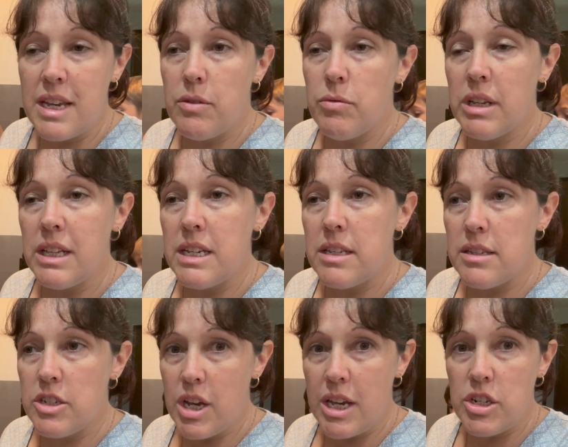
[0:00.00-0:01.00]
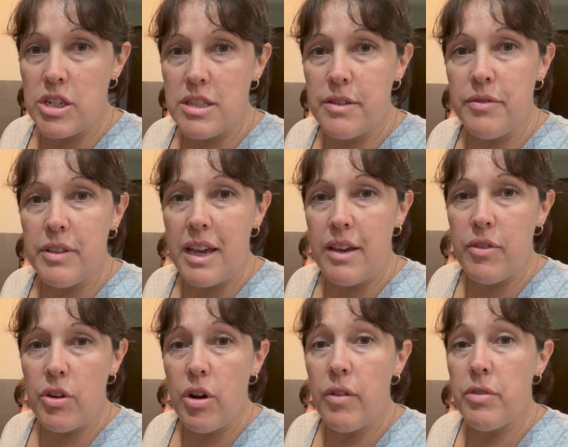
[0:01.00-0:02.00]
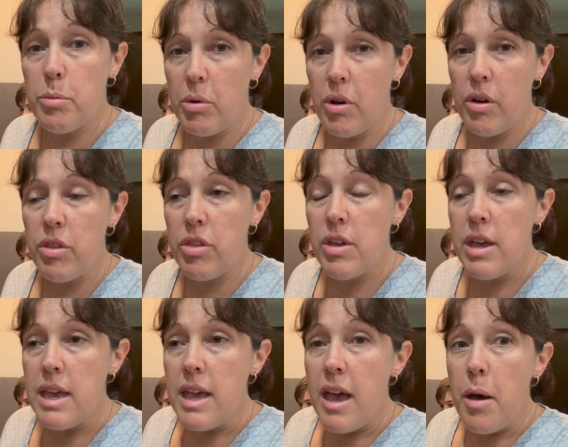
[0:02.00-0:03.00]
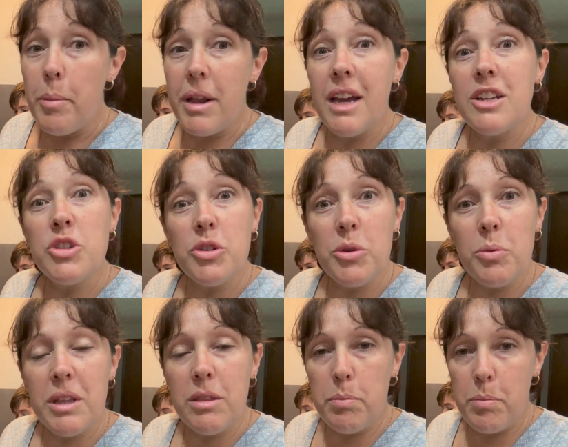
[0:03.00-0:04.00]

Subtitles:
It really changes the flavor of the broth, but I do with